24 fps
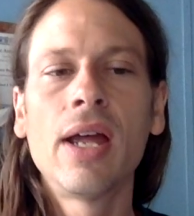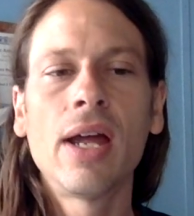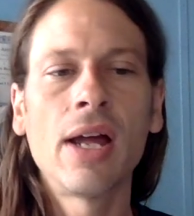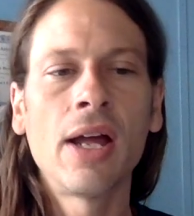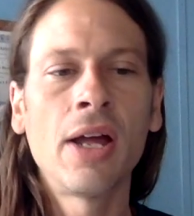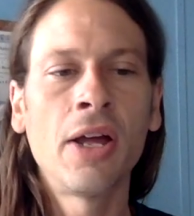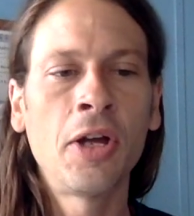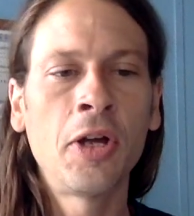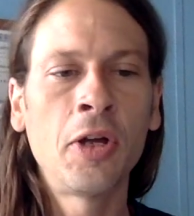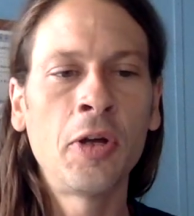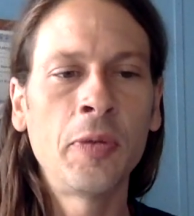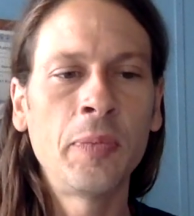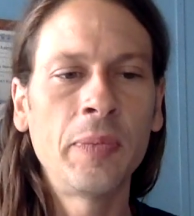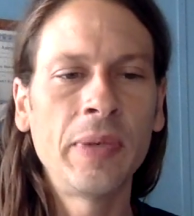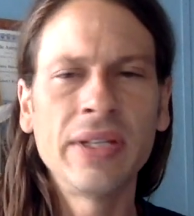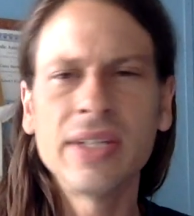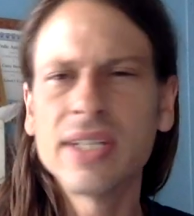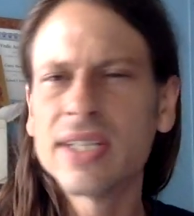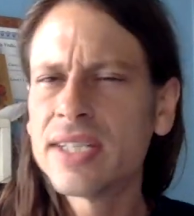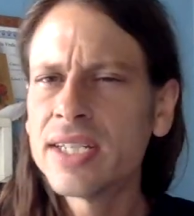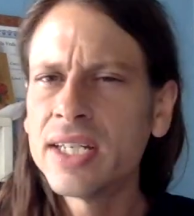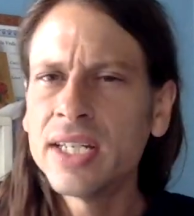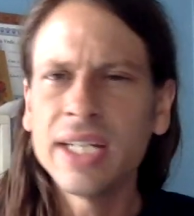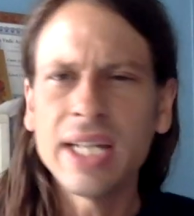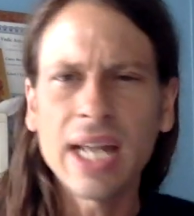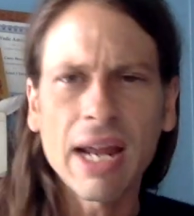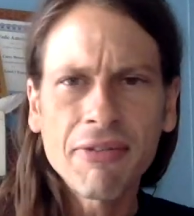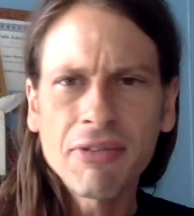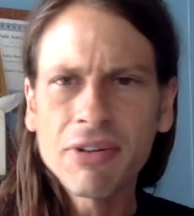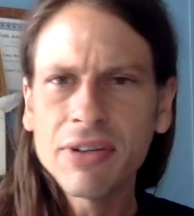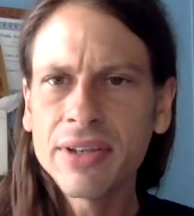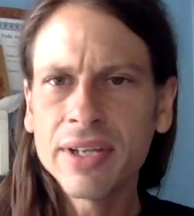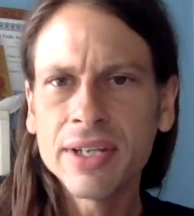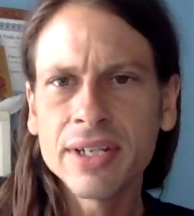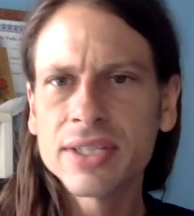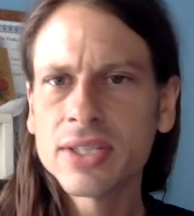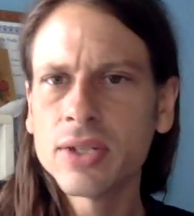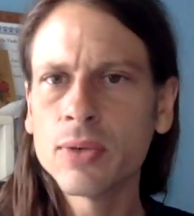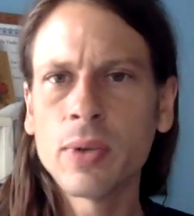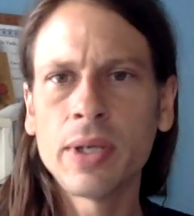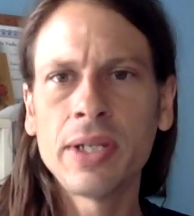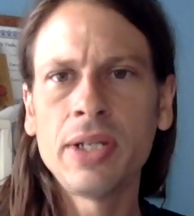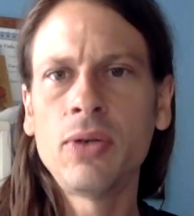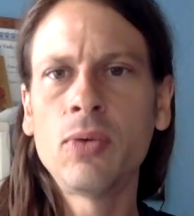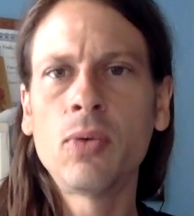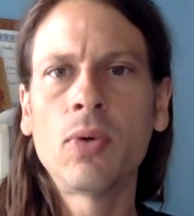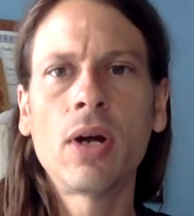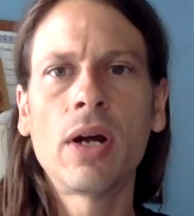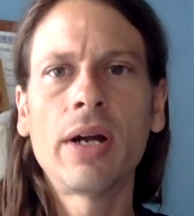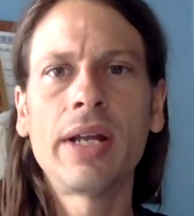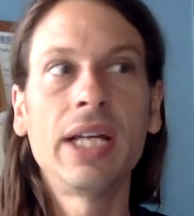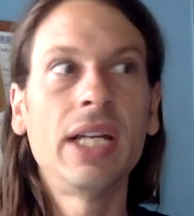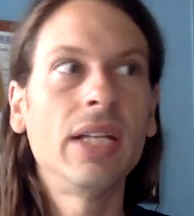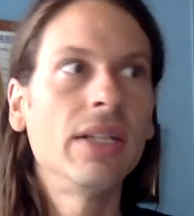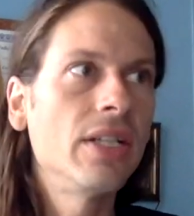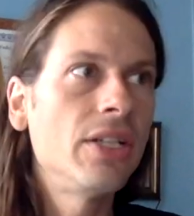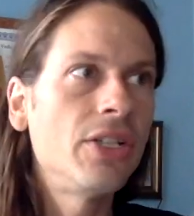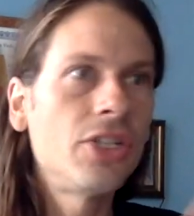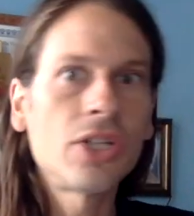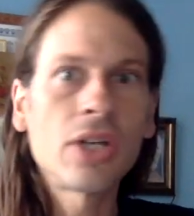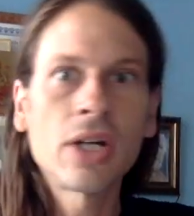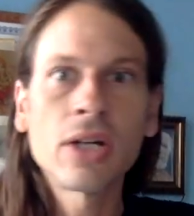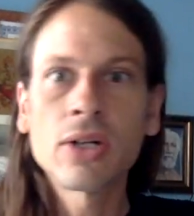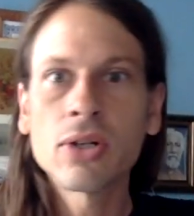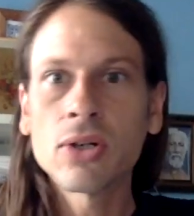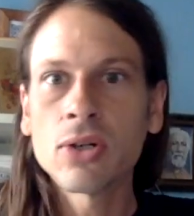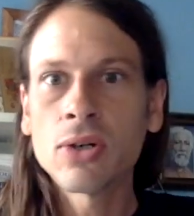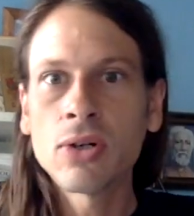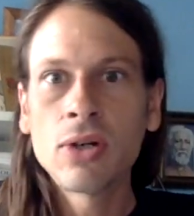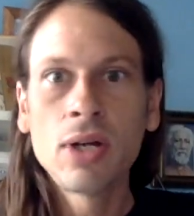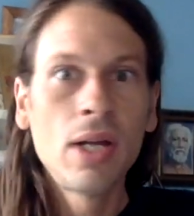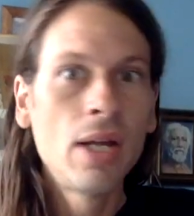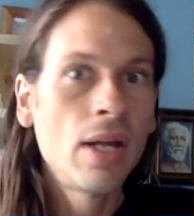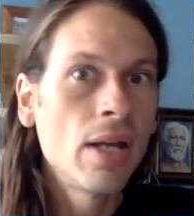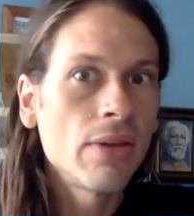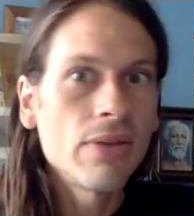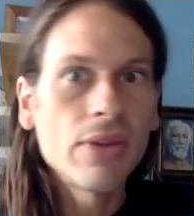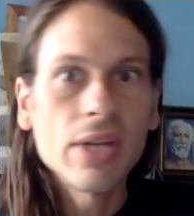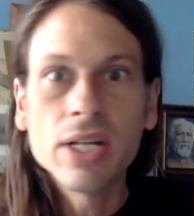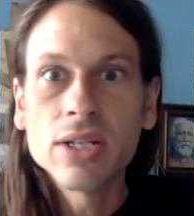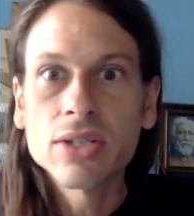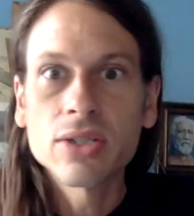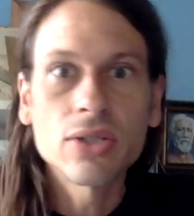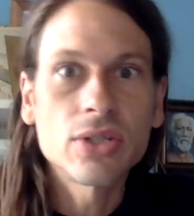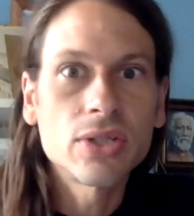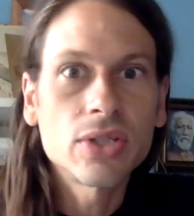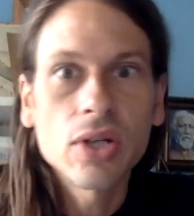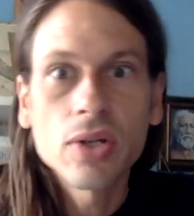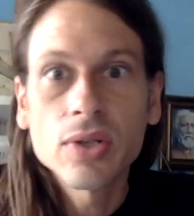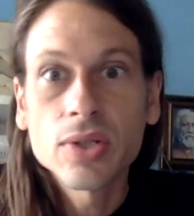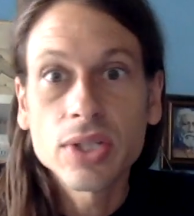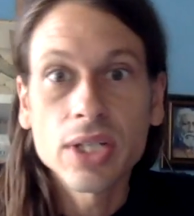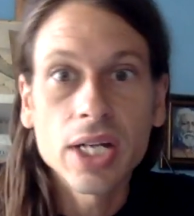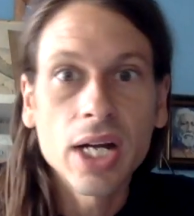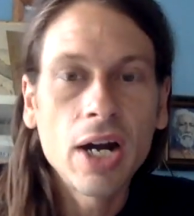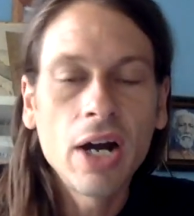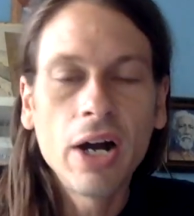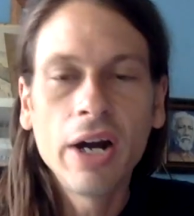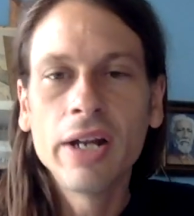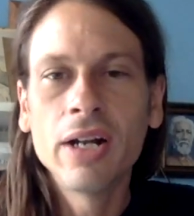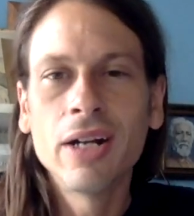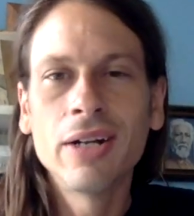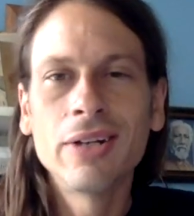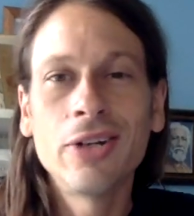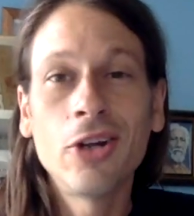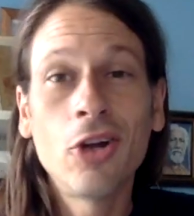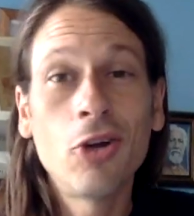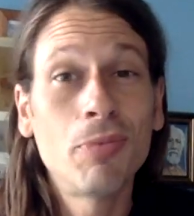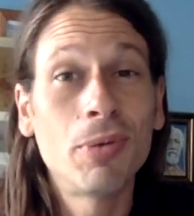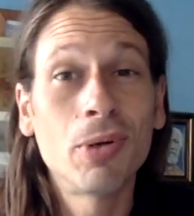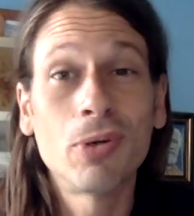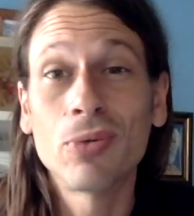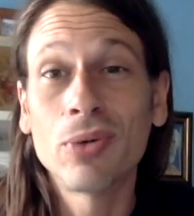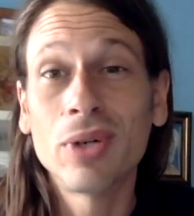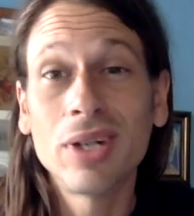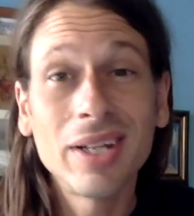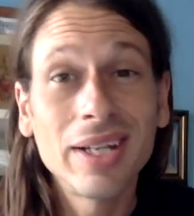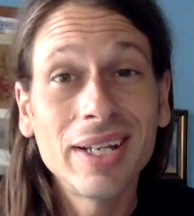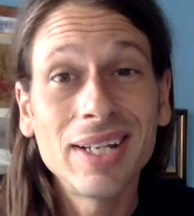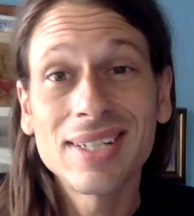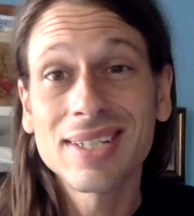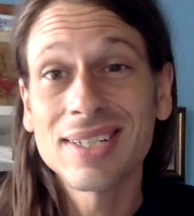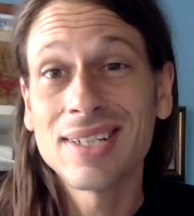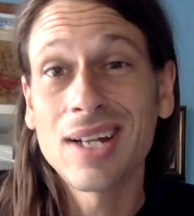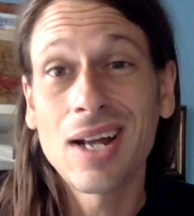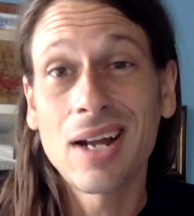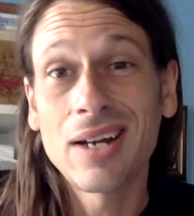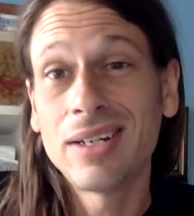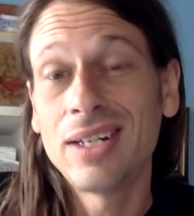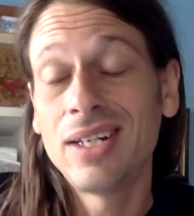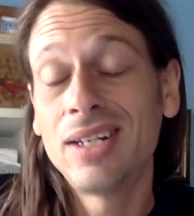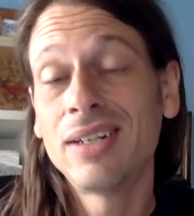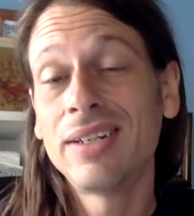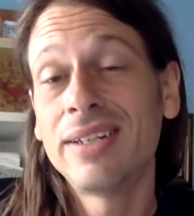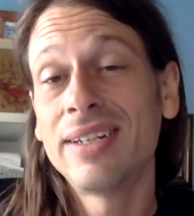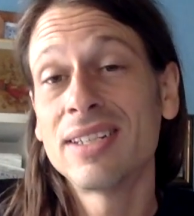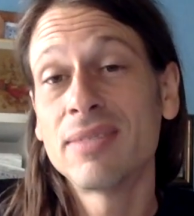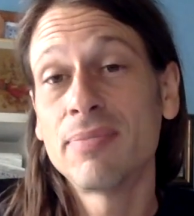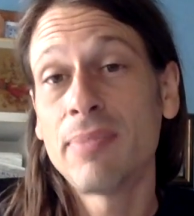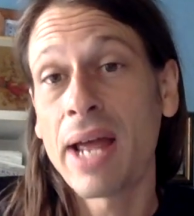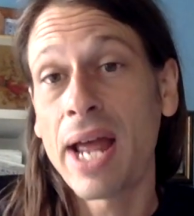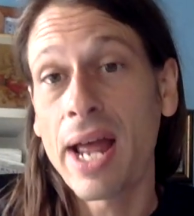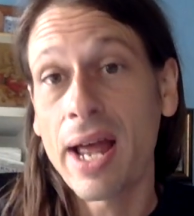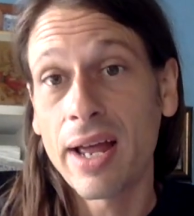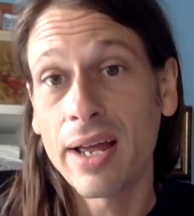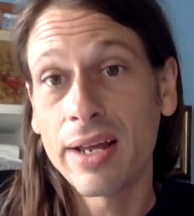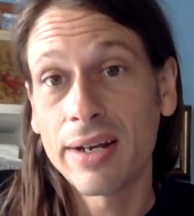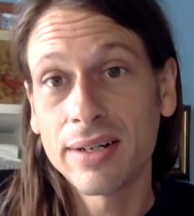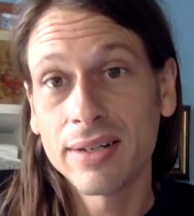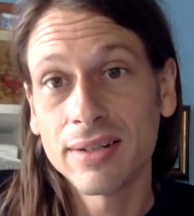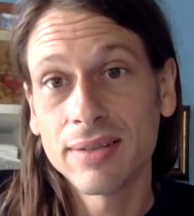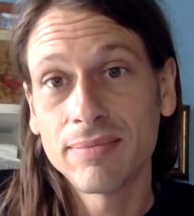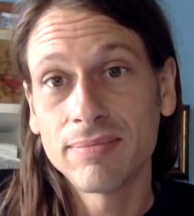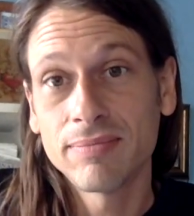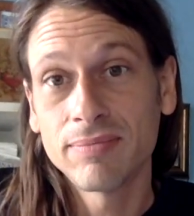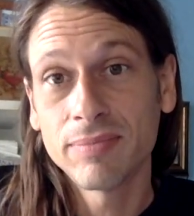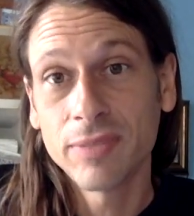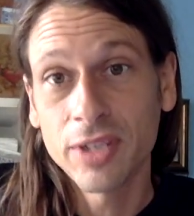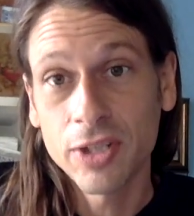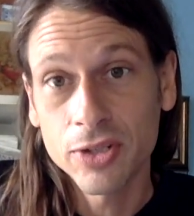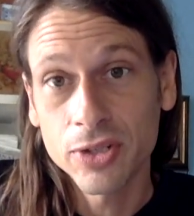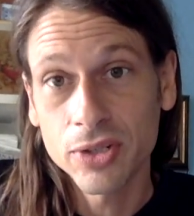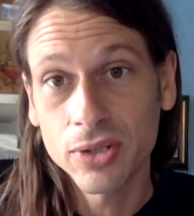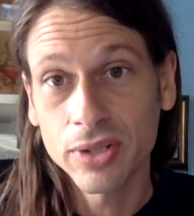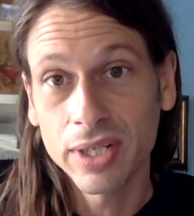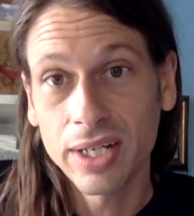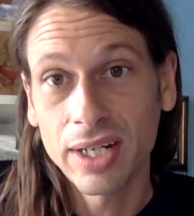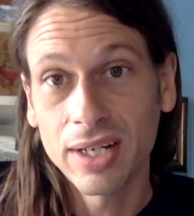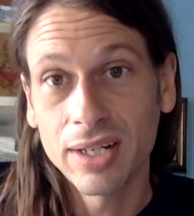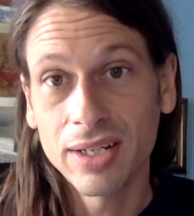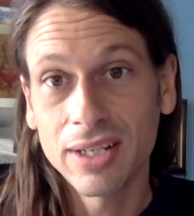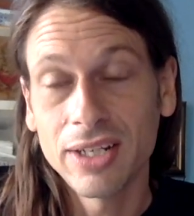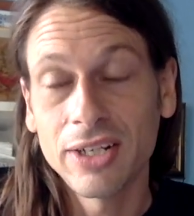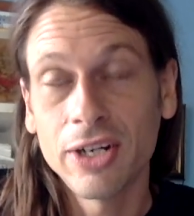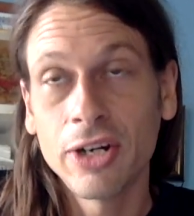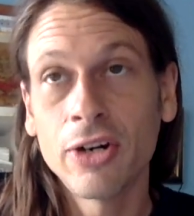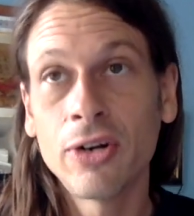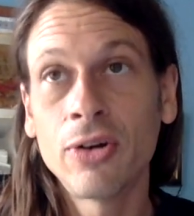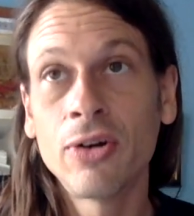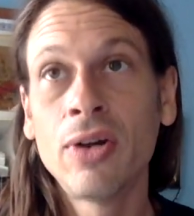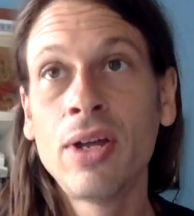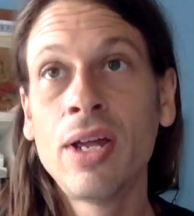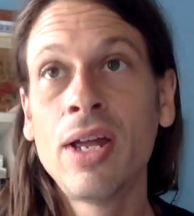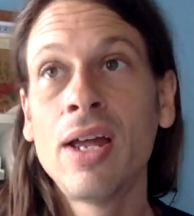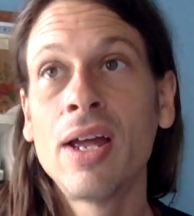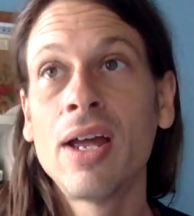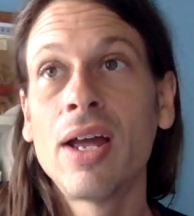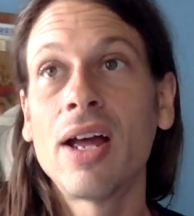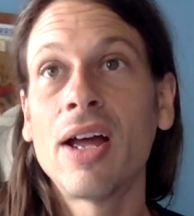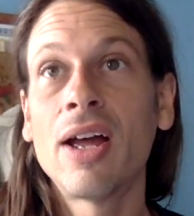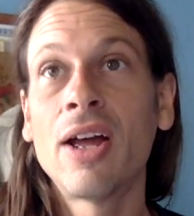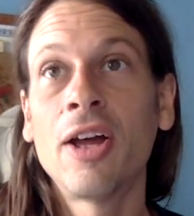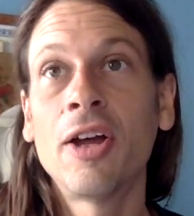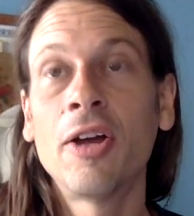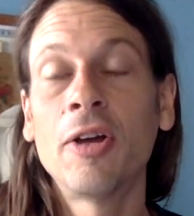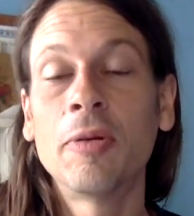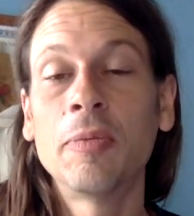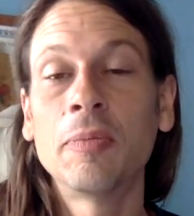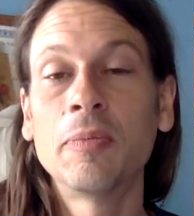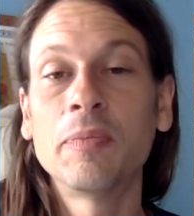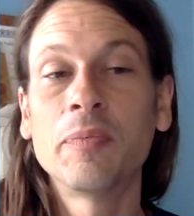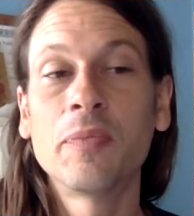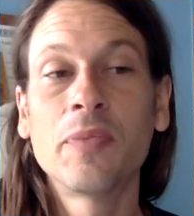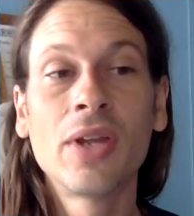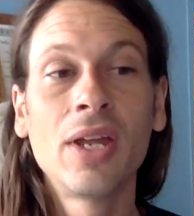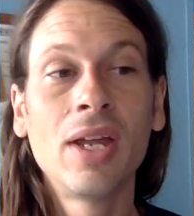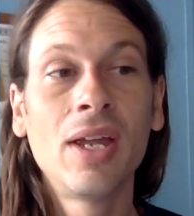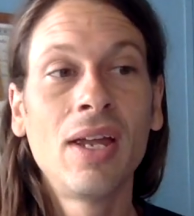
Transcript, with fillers: um, in the city everything's the way you want it in the jungle things are so scary and unknown but really it's not nearly as bad usually you know um,